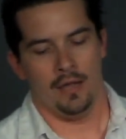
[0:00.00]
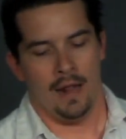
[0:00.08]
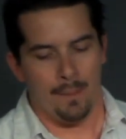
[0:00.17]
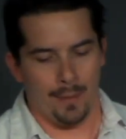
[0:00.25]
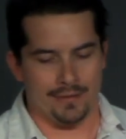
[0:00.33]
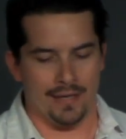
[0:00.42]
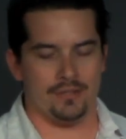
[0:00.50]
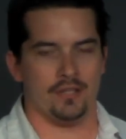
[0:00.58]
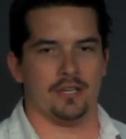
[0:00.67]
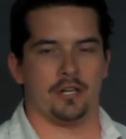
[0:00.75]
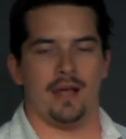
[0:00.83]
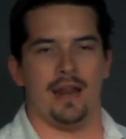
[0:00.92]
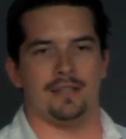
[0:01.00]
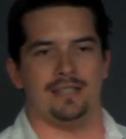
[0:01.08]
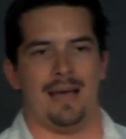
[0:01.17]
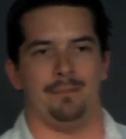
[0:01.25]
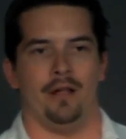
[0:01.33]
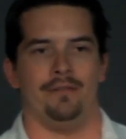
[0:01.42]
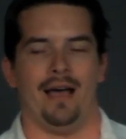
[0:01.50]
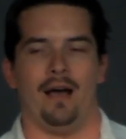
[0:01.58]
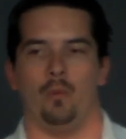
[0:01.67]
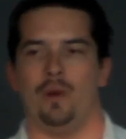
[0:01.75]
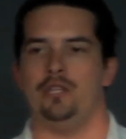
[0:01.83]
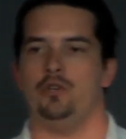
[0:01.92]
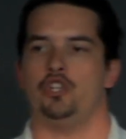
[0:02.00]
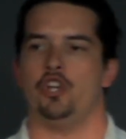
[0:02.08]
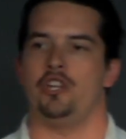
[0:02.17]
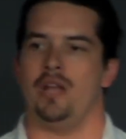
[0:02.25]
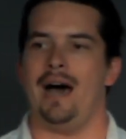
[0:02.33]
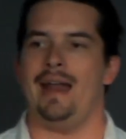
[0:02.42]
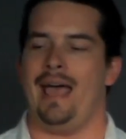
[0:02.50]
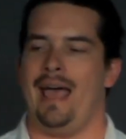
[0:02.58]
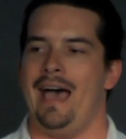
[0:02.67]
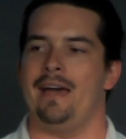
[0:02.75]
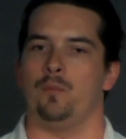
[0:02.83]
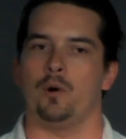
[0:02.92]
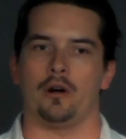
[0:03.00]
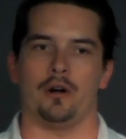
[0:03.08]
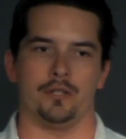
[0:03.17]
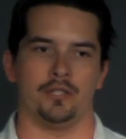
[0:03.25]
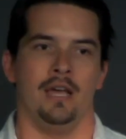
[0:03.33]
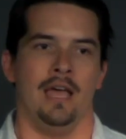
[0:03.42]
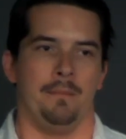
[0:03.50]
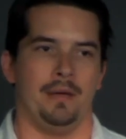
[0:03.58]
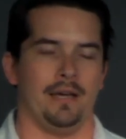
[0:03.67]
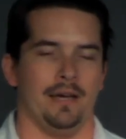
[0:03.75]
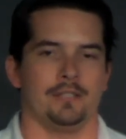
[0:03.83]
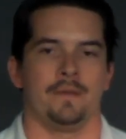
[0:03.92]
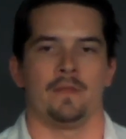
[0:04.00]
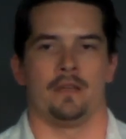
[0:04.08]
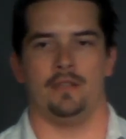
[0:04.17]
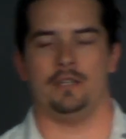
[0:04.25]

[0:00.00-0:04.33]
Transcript: But this is a great example of when you should not add words, because the